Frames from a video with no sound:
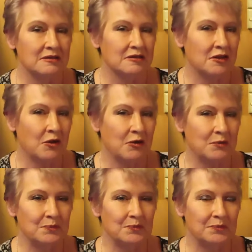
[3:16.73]

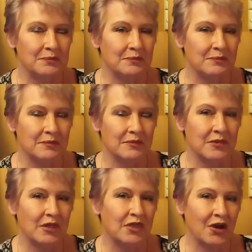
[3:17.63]
So
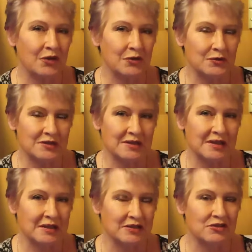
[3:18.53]

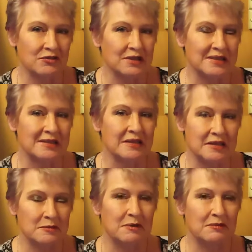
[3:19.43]
those injuries
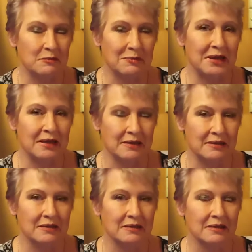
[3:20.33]
need to be
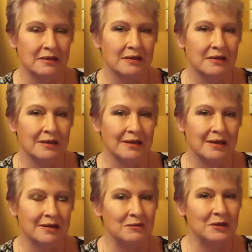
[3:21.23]
repaired.
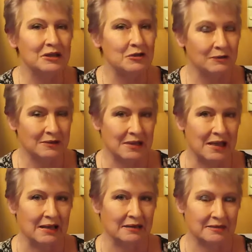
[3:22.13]
And when you're
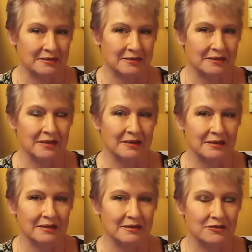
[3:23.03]
relaxed
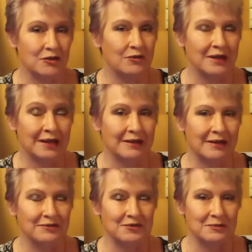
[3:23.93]
during
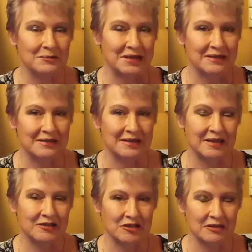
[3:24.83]
and after a
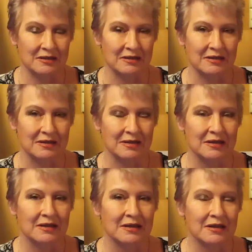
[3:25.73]
meditation,
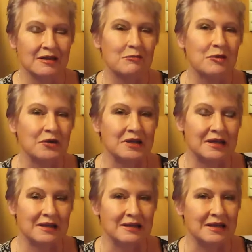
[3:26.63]
the
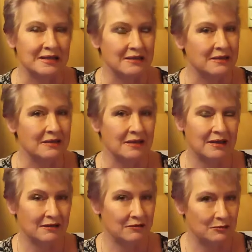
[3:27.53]
body can get in
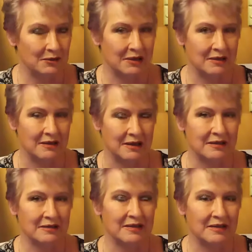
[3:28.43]
and repair
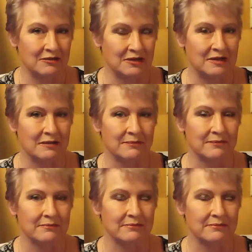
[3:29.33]
that area.